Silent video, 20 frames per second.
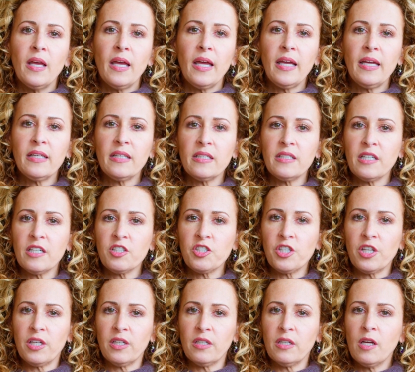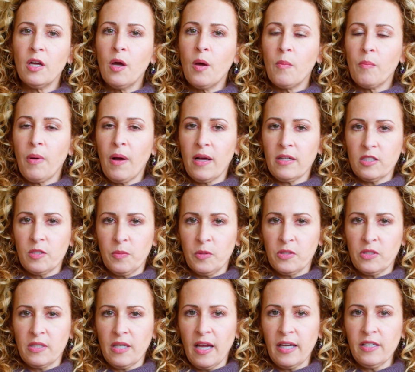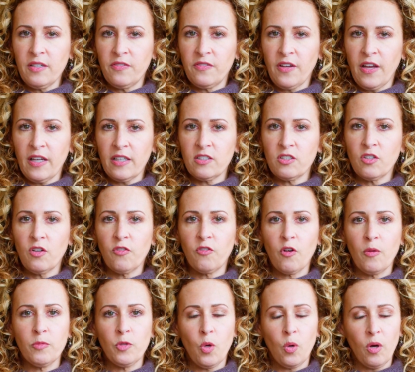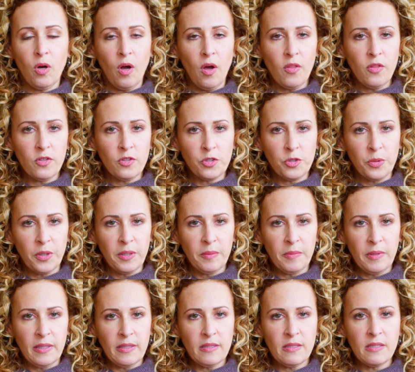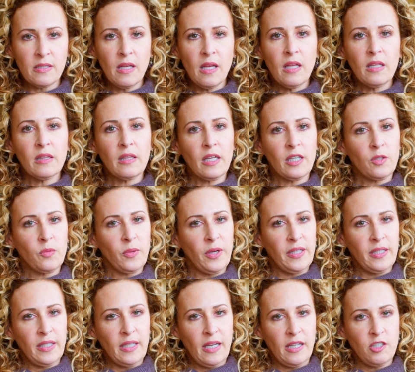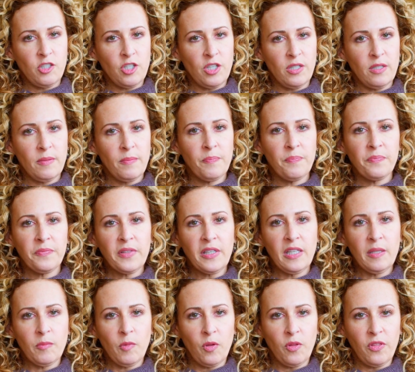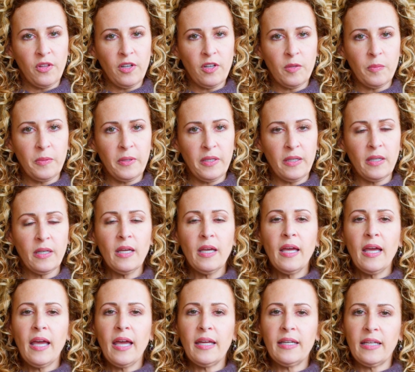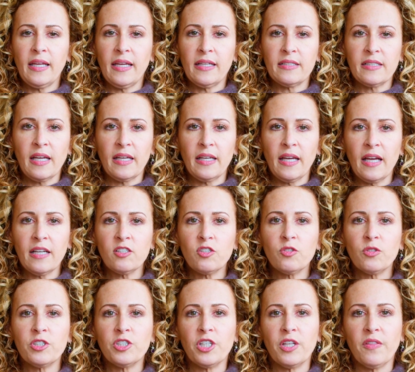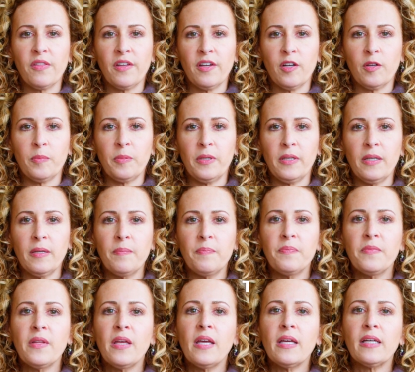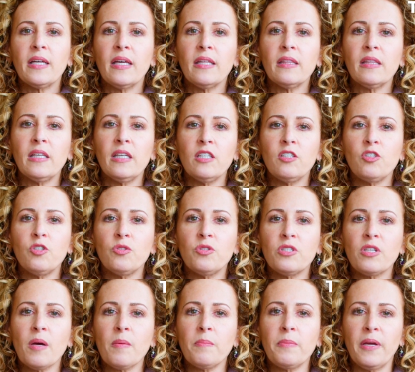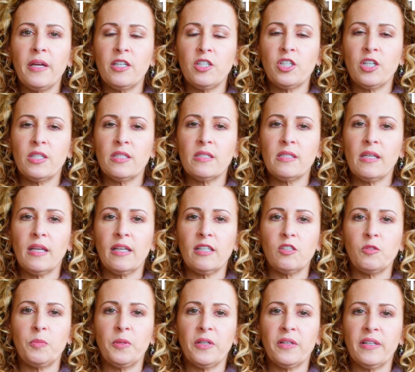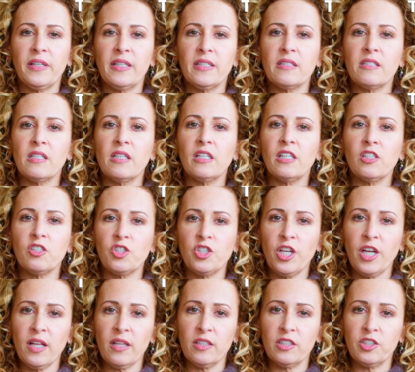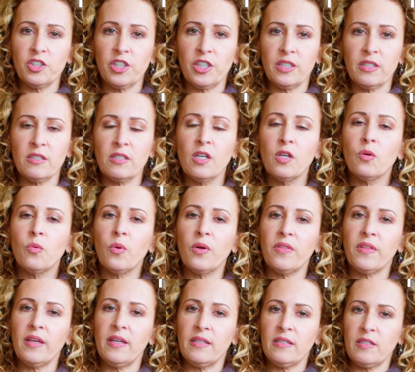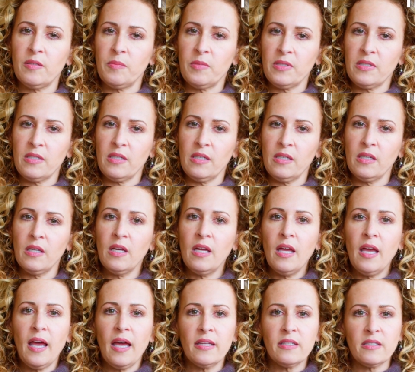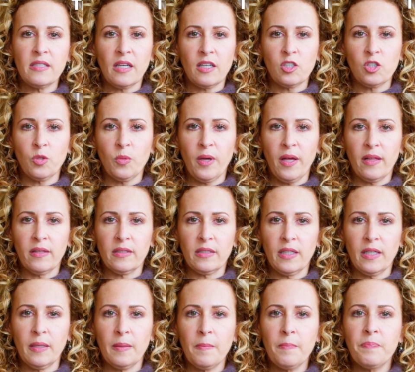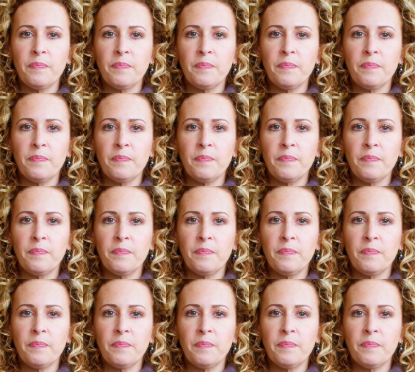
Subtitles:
In addition, possible side effects from your other treatments, like radiation, chemotherapy, and anti-estrogen therapy, can lead to some patients experiencing challenges with intimacy and sexuality.